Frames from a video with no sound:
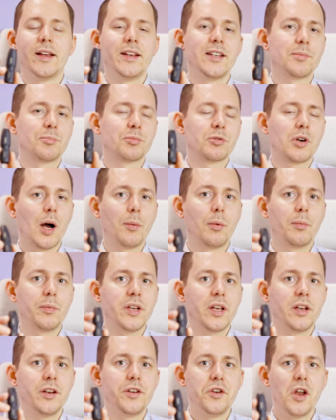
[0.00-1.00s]
is
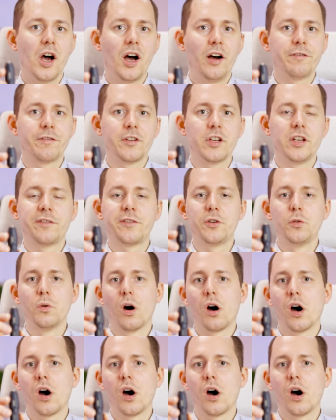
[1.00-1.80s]
probably enough if you